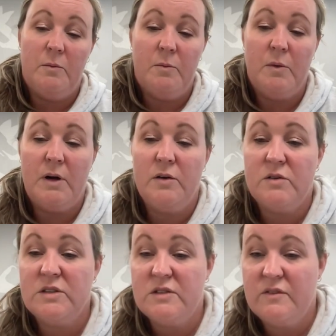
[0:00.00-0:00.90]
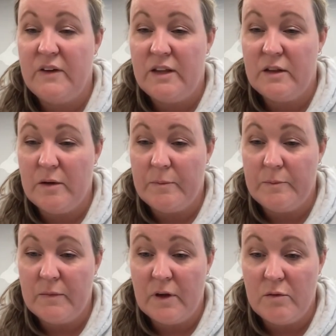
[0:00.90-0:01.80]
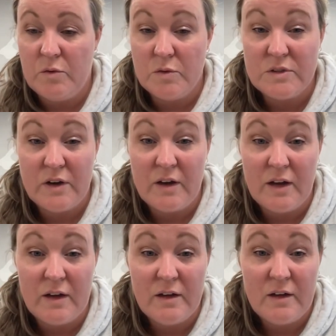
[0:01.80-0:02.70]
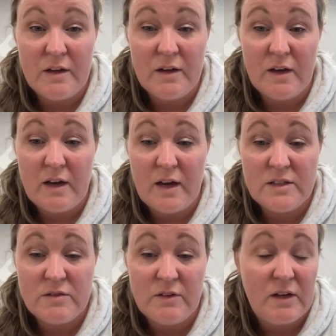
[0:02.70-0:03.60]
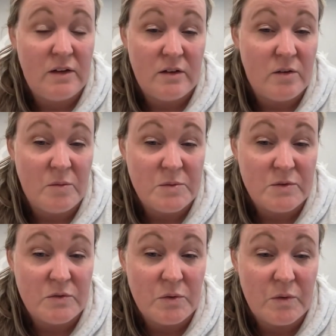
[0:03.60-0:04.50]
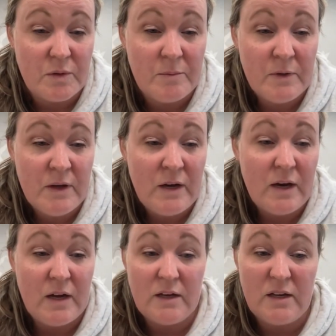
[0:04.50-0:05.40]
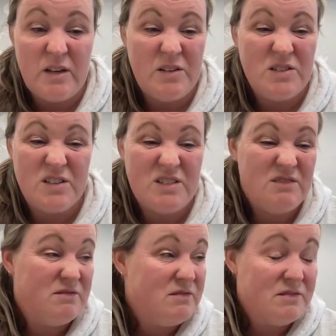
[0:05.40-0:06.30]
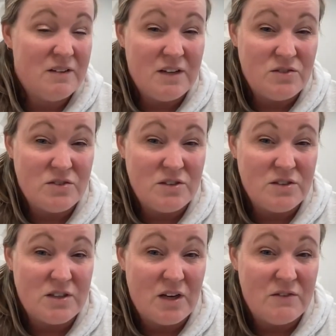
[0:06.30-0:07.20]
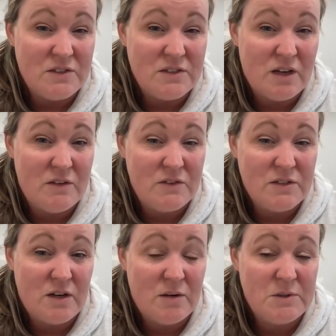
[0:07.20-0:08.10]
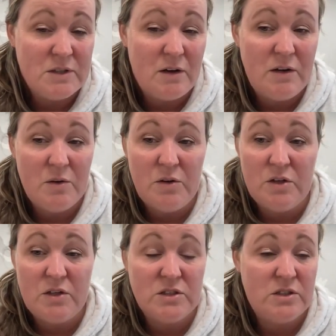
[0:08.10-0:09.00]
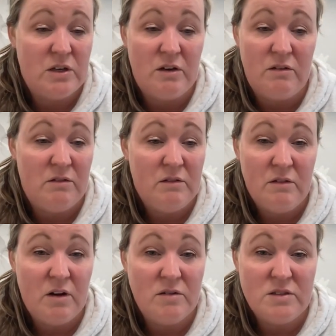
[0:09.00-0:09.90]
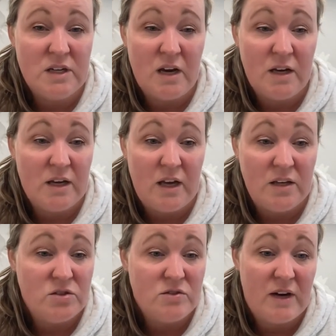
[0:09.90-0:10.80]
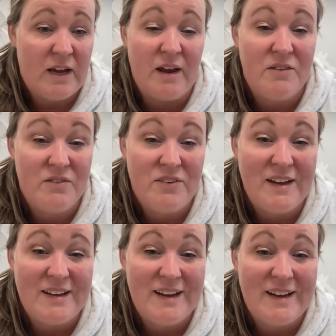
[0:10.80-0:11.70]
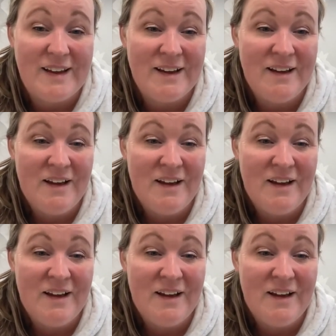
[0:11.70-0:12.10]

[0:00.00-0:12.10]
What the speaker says: why not just feed them a raw diet? It's a really good option for them. And then you just introduce it over time slowly, or you can do cold turkey straight in feeding,